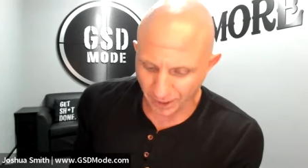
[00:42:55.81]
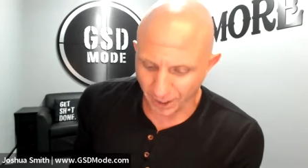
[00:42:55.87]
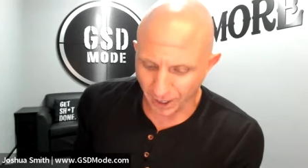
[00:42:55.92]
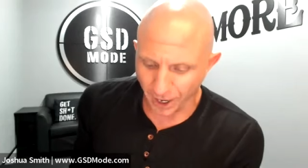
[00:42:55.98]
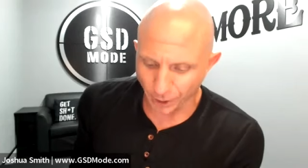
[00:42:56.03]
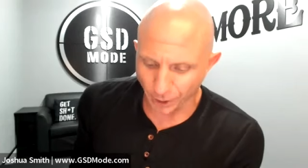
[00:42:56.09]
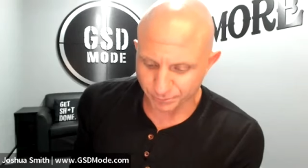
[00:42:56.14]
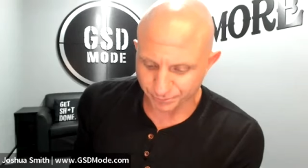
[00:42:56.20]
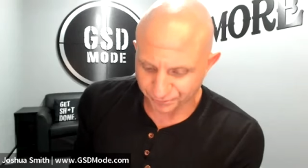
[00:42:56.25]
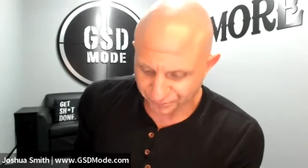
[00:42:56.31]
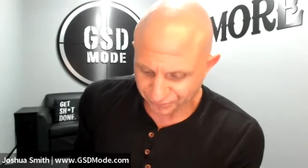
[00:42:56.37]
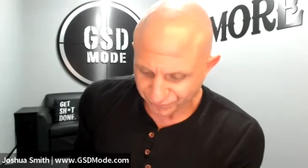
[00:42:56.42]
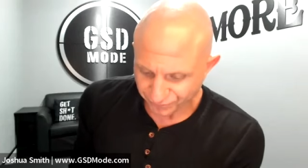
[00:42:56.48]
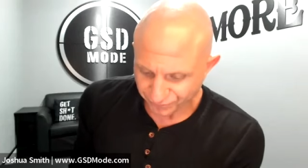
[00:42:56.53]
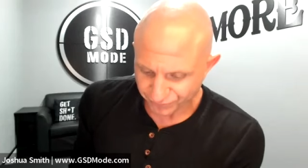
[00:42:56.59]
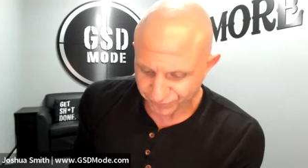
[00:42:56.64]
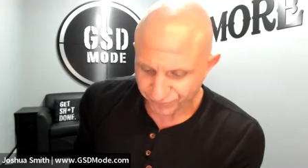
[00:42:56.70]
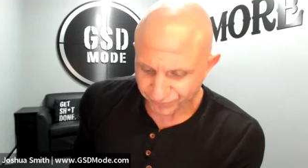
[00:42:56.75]
Um,
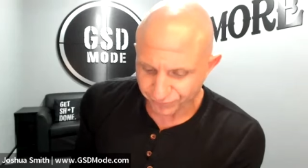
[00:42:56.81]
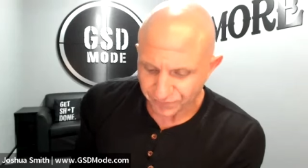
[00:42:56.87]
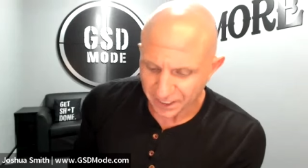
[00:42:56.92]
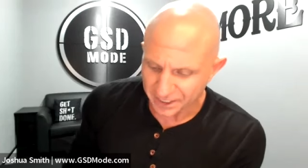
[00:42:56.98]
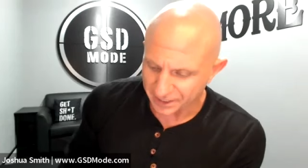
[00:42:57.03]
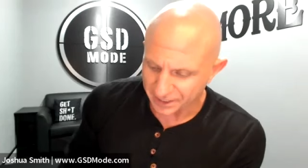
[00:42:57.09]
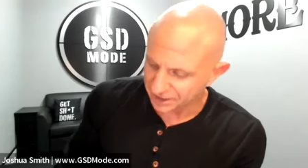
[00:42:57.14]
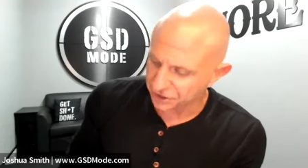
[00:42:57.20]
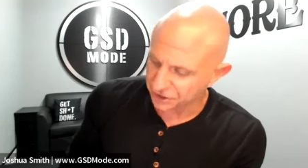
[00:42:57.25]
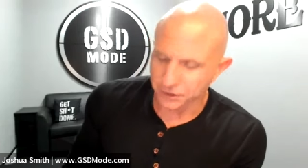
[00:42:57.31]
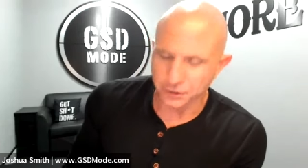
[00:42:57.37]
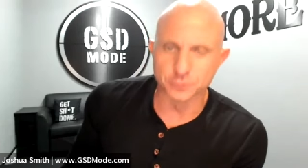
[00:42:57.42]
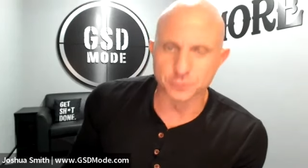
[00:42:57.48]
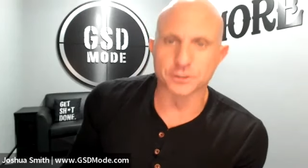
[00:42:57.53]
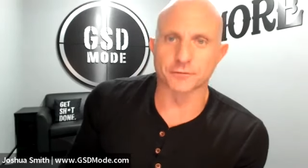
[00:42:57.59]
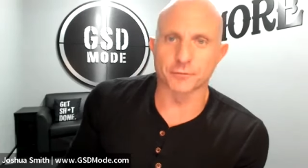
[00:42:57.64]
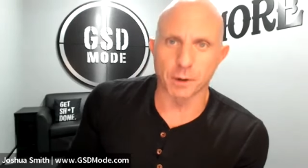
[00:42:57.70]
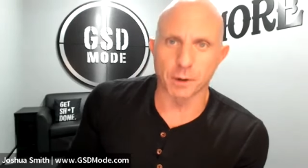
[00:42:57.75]
in addition to
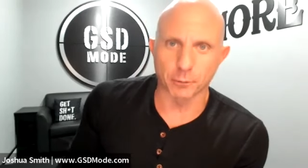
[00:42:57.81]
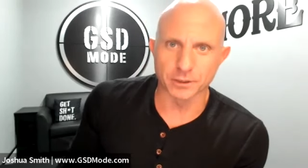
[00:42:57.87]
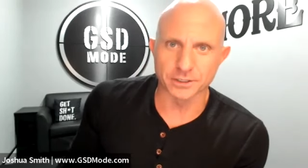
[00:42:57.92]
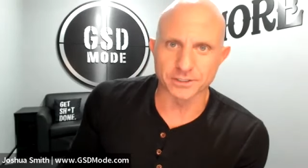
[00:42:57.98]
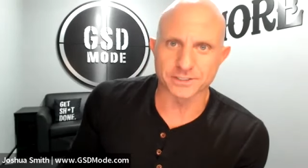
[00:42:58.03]
use it for my real